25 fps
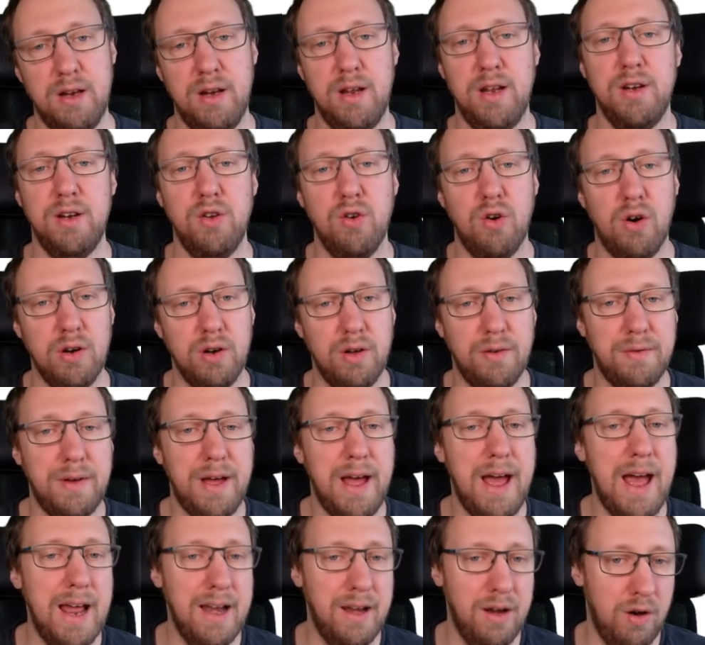in the order of
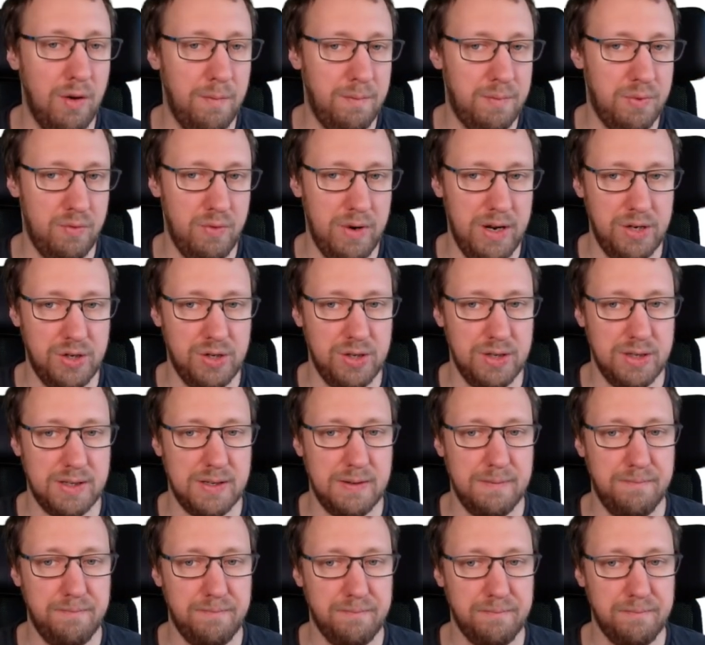n operations.